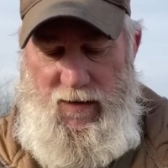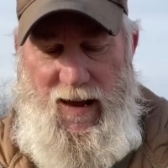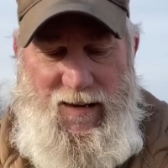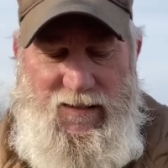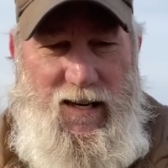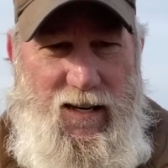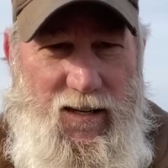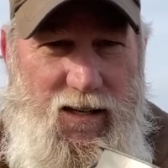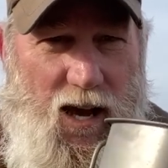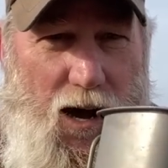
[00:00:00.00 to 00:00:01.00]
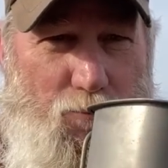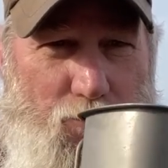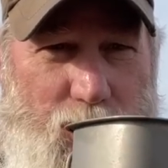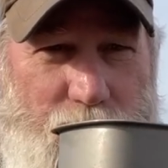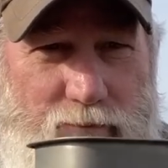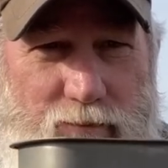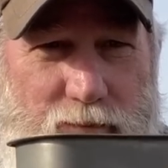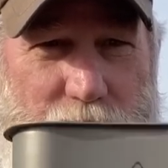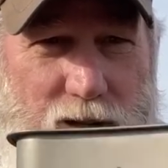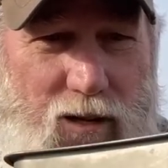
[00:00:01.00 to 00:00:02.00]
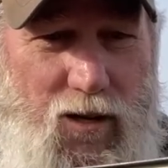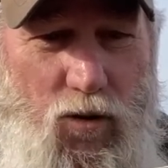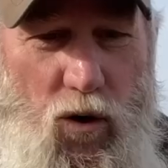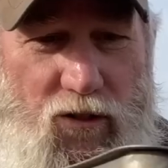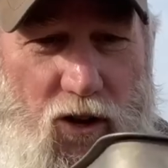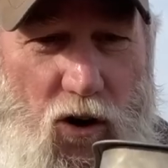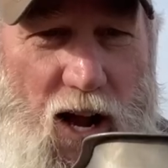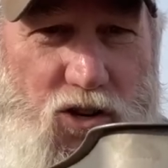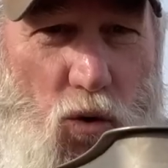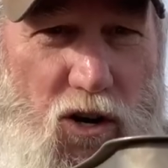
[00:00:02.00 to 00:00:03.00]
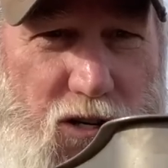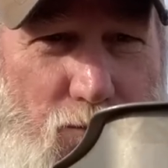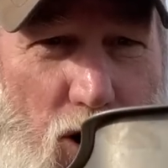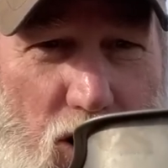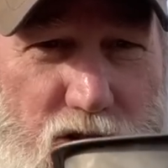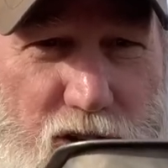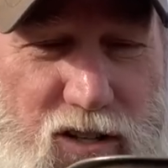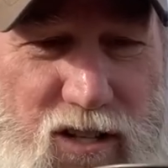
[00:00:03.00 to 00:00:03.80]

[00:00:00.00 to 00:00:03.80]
canteen cup with graduation markers on the